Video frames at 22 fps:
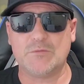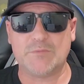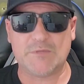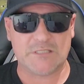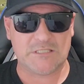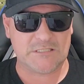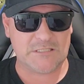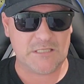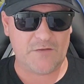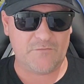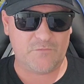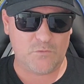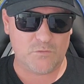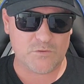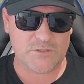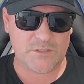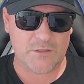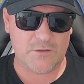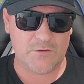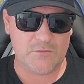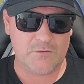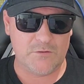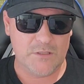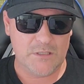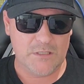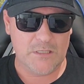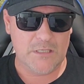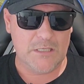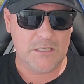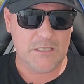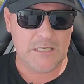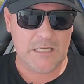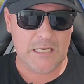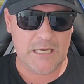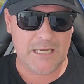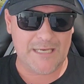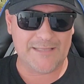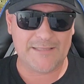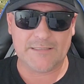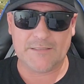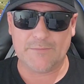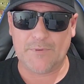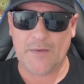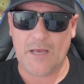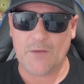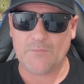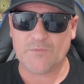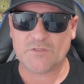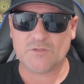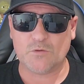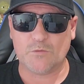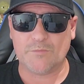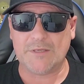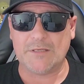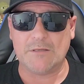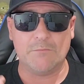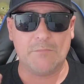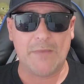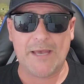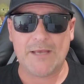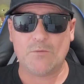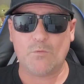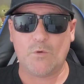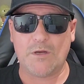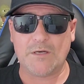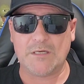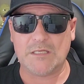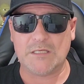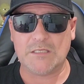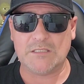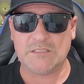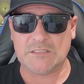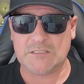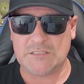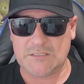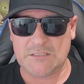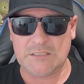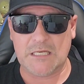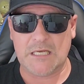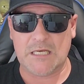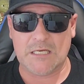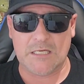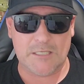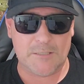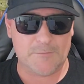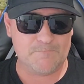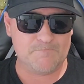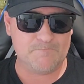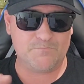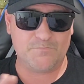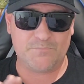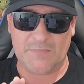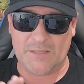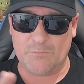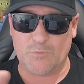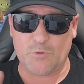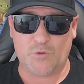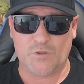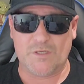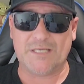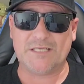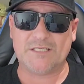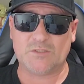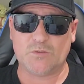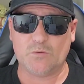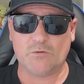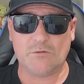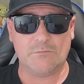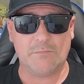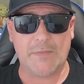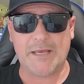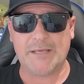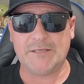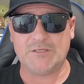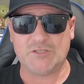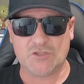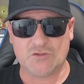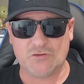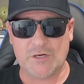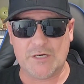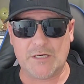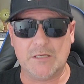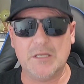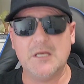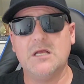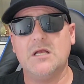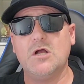bit of stuff also in the department store, but the main one is the boutique store in Main Street.